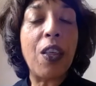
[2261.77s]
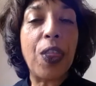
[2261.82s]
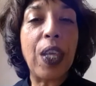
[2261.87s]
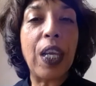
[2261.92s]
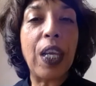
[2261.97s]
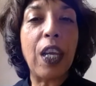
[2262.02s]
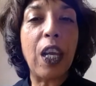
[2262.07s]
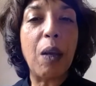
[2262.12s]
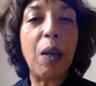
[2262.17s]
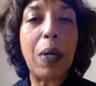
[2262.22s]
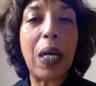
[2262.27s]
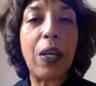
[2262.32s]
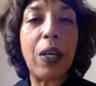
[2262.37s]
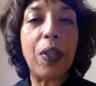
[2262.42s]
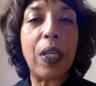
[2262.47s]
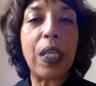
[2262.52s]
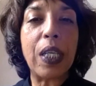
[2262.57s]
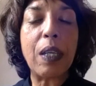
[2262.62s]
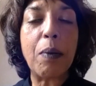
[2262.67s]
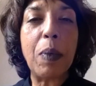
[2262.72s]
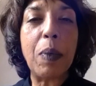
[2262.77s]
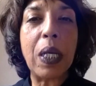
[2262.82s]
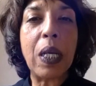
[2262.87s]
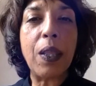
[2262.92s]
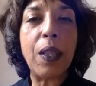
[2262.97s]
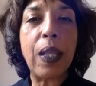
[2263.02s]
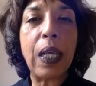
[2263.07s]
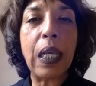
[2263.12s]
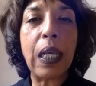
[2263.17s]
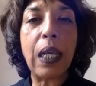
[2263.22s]
thinking about this. I mean, I
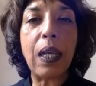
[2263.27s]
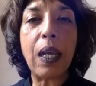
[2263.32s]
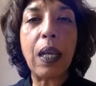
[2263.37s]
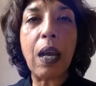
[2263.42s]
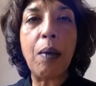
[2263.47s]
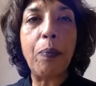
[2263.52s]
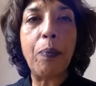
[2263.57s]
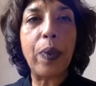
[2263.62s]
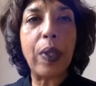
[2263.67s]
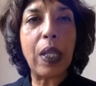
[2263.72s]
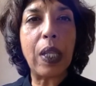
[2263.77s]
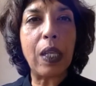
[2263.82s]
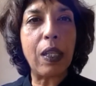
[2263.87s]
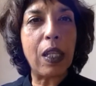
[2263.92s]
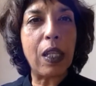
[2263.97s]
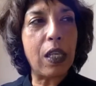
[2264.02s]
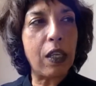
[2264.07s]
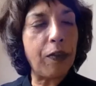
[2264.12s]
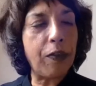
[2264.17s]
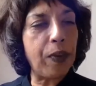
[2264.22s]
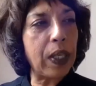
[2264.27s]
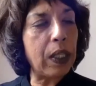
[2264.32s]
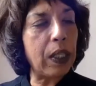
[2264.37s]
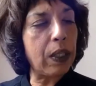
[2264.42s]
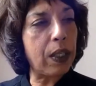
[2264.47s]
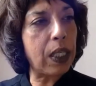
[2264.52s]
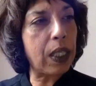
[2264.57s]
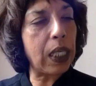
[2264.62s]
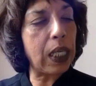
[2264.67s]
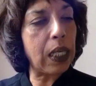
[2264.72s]
think the
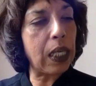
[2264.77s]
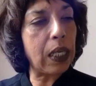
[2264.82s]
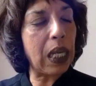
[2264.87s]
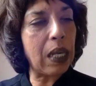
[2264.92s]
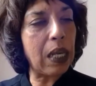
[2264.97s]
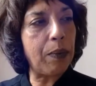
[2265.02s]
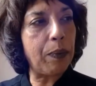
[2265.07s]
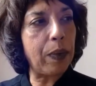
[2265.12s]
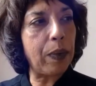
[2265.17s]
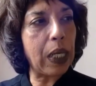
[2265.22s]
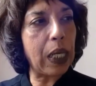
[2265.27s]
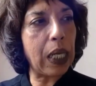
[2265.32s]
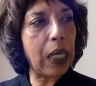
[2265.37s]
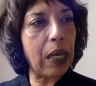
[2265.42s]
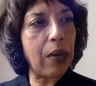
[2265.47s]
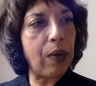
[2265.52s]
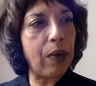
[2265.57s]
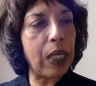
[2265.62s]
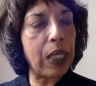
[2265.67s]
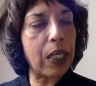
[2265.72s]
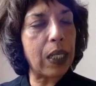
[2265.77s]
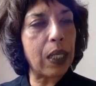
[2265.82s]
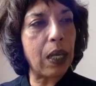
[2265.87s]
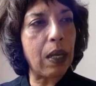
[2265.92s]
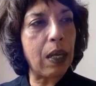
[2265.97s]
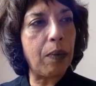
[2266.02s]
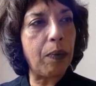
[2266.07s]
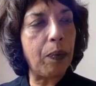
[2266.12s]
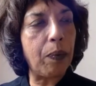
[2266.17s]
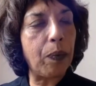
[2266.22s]
difficulty here is,
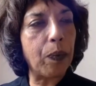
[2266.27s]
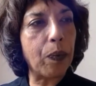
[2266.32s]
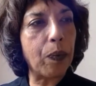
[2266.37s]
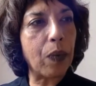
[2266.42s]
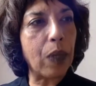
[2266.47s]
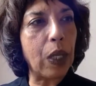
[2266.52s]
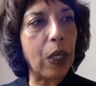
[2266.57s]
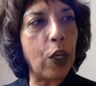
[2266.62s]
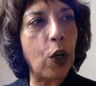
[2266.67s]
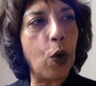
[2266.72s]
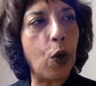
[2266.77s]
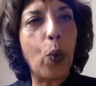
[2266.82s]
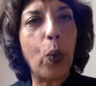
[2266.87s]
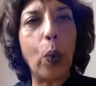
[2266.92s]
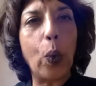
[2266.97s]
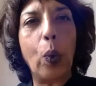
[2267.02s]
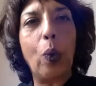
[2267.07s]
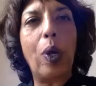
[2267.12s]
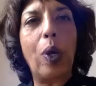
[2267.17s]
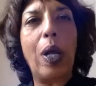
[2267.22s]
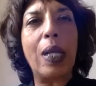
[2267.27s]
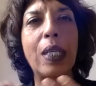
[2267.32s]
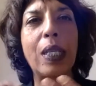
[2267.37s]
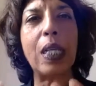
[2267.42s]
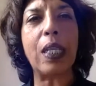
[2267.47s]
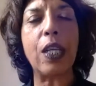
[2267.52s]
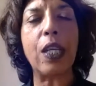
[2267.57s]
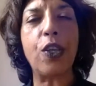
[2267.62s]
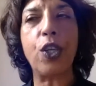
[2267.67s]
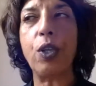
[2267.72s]
you know, as I
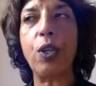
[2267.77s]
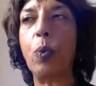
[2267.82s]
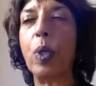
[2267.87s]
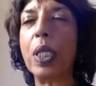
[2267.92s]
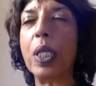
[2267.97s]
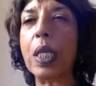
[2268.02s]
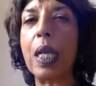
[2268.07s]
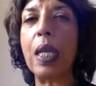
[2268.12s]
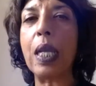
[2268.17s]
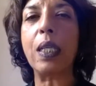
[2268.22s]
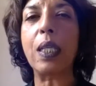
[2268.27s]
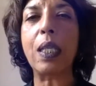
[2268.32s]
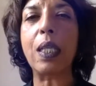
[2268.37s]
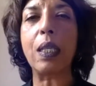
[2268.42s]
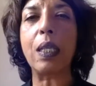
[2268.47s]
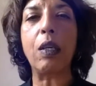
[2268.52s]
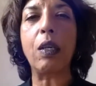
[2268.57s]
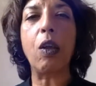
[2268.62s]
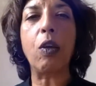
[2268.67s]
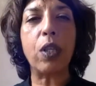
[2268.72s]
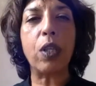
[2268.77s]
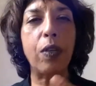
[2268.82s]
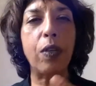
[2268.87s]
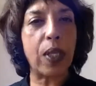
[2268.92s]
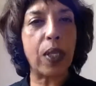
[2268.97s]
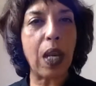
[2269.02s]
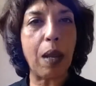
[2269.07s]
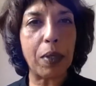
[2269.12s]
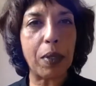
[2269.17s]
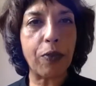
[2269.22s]
said to you, we take lots of
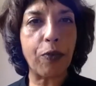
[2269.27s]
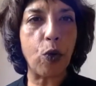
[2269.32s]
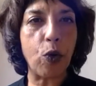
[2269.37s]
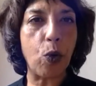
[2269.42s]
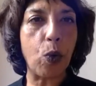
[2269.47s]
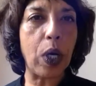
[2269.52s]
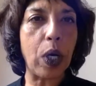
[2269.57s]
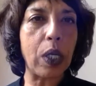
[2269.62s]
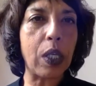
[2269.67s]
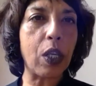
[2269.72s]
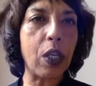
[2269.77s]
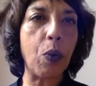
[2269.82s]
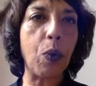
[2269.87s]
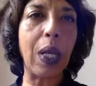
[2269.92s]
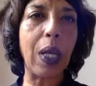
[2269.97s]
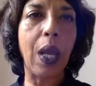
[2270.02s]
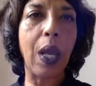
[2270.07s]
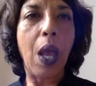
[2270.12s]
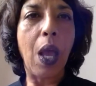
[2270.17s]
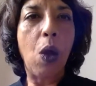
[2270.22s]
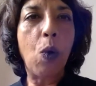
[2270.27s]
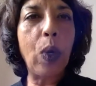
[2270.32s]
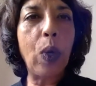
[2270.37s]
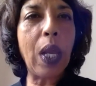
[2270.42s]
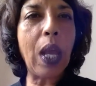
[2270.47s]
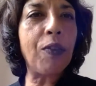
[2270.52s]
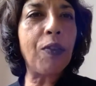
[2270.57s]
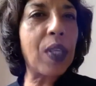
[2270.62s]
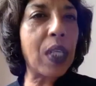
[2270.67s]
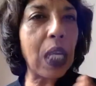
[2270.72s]
steps forward. So we
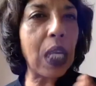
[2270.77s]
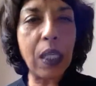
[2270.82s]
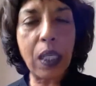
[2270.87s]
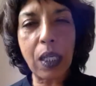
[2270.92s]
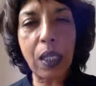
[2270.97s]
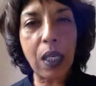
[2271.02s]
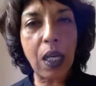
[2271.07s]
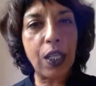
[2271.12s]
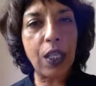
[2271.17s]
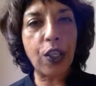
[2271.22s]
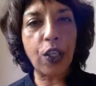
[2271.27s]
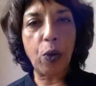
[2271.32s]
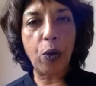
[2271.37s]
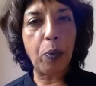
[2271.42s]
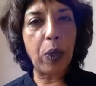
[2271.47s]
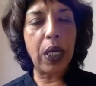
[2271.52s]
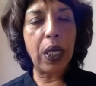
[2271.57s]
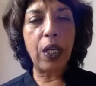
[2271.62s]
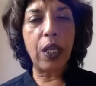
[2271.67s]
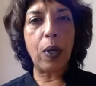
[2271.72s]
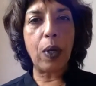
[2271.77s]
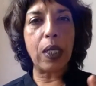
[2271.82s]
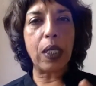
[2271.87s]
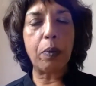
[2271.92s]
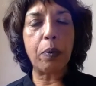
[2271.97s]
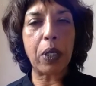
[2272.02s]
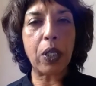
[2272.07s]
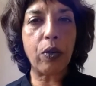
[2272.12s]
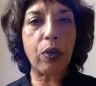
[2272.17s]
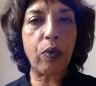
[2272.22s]
have sensitized so many UN
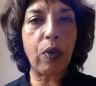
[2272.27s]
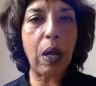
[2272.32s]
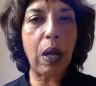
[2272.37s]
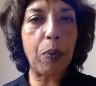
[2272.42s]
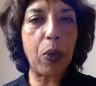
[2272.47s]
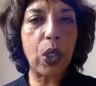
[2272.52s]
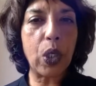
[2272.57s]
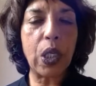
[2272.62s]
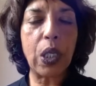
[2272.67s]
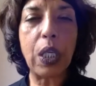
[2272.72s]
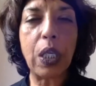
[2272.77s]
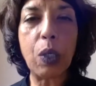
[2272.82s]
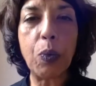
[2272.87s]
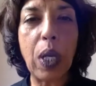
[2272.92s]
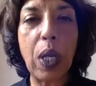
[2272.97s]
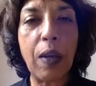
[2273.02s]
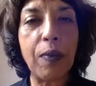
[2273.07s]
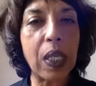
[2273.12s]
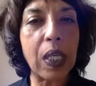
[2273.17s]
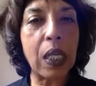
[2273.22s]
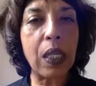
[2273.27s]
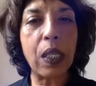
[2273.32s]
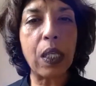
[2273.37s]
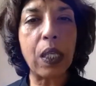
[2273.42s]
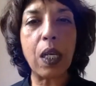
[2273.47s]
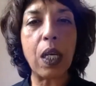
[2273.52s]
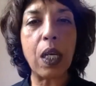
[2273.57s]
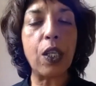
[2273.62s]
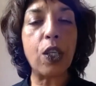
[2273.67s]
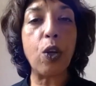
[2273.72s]
special rapporteurs. We have
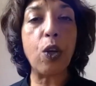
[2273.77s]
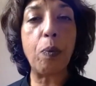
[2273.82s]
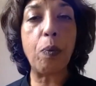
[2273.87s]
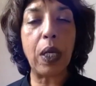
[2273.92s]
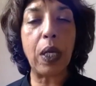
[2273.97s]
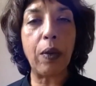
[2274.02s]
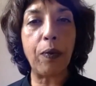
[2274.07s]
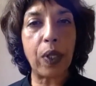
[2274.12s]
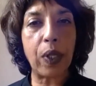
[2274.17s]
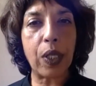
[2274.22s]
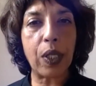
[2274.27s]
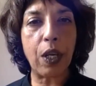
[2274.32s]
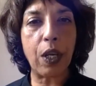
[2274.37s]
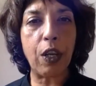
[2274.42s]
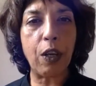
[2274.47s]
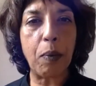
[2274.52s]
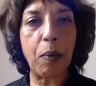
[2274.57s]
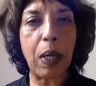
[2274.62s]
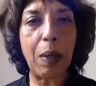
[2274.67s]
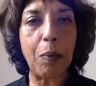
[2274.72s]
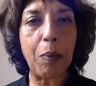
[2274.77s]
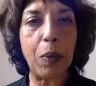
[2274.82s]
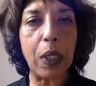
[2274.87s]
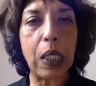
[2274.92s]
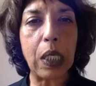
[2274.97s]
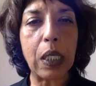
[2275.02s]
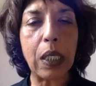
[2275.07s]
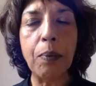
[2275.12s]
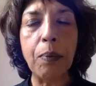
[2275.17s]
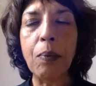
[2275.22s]
sensitized so many of the CERD
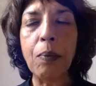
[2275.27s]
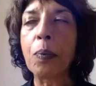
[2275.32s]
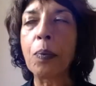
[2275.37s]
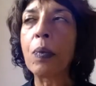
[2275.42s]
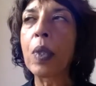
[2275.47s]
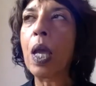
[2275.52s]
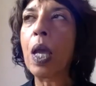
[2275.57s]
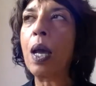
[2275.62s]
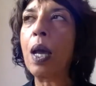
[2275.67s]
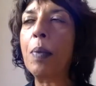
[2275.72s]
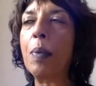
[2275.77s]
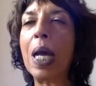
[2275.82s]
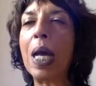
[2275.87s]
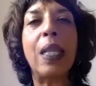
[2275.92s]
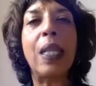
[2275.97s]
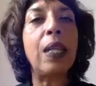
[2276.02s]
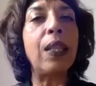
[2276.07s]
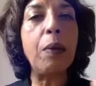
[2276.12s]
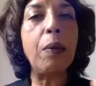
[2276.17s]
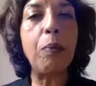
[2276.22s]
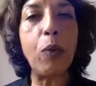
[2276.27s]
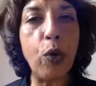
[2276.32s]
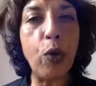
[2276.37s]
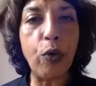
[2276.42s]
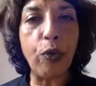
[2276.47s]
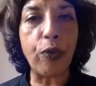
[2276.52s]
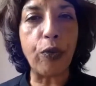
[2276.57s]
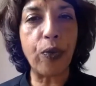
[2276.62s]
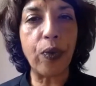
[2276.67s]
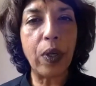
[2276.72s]
members, and then they
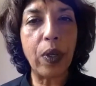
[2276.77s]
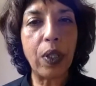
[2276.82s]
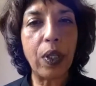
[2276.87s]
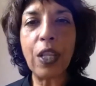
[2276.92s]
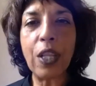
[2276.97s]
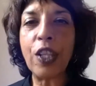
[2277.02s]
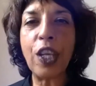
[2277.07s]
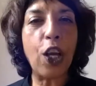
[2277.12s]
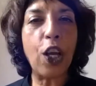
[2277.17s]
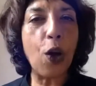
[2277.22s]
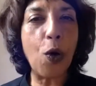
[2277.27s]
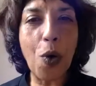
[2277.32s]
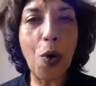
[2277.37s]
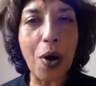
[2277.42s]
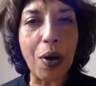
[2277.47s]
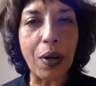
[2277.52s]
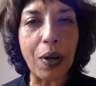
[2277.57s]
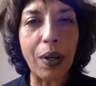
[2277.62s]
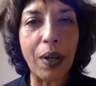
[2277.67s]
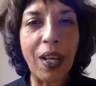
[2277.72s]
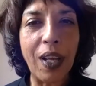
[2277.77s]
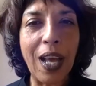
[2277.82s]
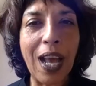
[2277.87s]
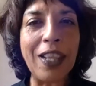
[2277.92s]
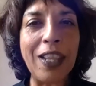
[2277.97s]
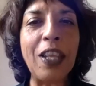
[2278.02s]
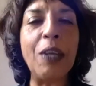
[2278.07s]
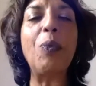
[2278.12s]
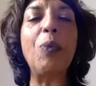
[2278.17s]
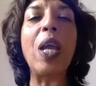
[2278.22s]
move, then they go on, and
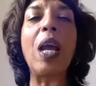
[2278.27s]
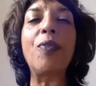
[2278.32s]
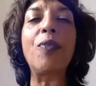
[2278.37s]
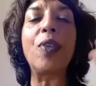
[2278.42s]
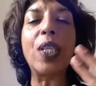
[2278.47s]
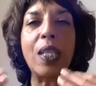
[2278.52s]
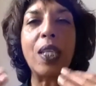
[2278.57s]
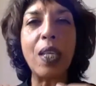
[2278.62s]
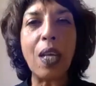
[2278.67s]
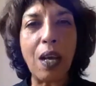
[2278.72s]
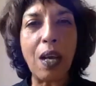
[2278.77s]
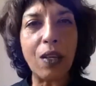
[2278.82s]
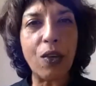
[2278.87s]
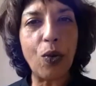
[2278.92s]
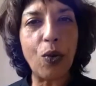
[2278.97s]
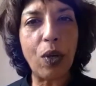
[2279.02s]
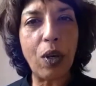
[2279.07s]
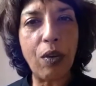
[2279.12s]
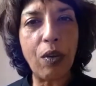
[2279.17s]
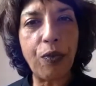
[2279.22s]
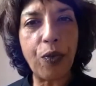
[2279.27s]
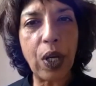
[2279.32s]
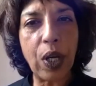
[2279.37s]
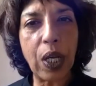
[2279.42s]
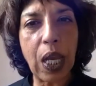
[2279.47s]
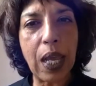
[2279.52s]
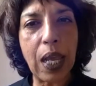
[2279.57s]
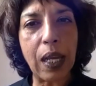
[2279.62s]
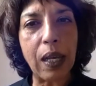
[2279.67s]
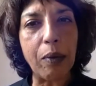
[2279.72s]
then we have to start all over
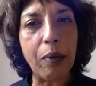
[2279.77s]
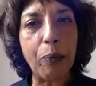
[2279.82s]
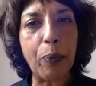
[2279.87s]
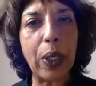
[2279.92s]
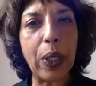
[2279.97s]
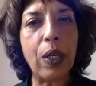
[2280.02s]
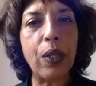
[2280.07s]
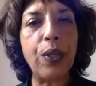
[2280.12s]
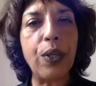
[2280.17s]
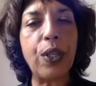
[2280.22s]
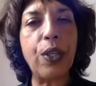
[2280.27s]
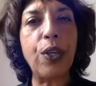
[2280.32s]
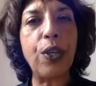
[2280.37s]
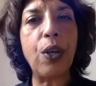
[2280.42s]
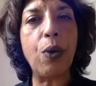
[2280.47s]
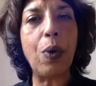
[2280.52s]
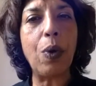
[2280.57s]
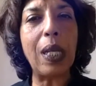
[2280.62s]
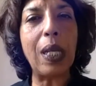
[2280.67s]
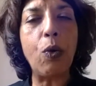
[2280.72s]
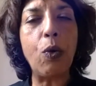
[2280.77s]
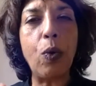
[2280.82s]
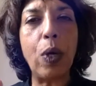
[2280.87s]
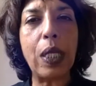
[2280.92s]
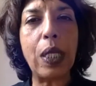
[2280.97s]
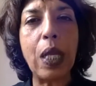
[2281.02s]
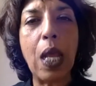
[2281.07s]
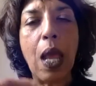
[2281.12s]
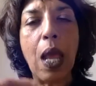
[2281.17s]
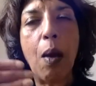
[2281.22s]
again because, you know,
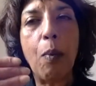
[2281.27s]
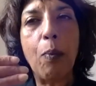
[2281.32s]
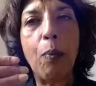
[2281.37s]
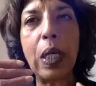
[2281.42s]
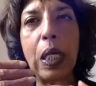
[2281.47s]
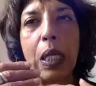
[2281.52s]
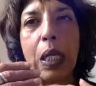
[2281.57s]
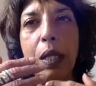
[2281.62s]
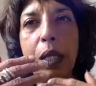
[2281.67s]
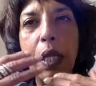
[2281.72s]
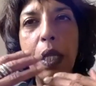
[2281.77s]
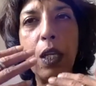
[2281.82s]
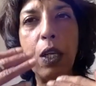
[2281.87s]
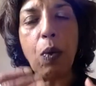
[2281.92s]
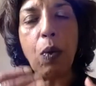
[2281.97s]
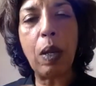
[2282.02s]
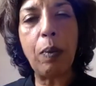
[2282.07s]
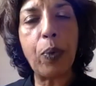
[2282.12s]
but the UN